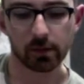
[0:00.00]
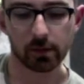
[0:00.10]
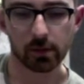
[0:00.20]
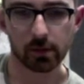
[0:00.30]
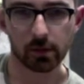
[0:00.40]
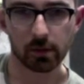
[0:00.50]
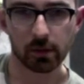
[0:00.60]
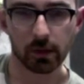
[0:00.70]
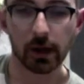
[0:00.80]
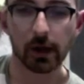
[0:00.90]

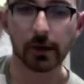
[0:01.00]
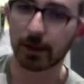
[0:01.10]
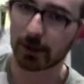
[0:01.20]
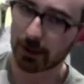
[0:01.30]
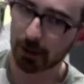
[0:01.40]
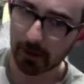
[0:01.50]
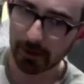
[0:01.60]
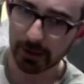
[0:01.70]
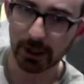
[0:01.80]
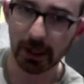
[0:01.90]
then
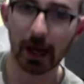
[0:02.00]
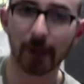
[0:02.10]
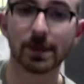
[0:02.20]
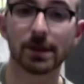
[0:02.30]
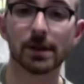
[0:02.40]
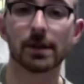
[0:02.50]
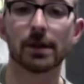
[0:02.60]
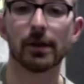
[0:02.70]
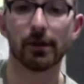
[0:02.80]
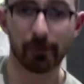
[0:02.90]
strum the G up to
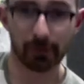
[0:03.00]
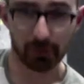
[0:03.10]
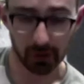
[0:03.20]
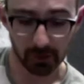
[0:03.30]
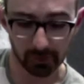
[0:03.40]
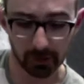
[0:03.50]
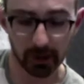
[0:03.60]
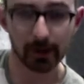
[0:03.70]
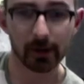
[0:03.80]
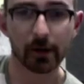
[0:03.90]
the 3rd
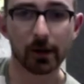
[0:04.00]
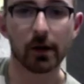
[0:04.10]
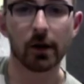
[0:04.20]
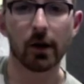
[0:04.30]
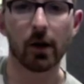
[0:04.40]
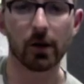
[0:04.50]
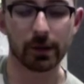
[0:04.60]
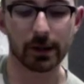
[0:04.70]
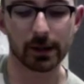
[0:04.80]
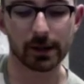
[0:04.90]
fret on
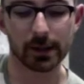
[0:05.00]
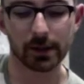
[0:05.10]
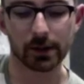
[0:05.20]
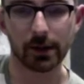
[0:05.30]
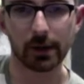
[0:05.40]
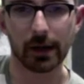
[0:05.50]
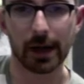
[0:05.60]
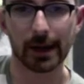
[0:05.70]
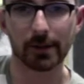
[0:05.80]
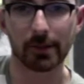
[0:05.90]
the 2nd string,
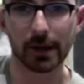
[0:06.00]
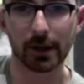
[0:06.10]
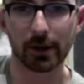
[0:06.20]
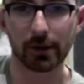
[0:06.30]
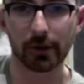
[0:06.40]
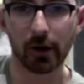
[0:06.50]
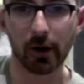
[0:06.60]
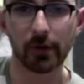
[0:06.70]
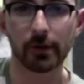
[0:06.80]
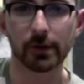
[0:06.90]
add the pinky on the
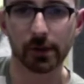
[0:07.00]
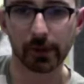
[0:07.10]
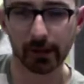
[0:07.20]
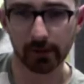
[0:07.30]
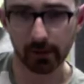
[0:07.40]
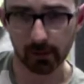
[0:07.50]
5, so we get,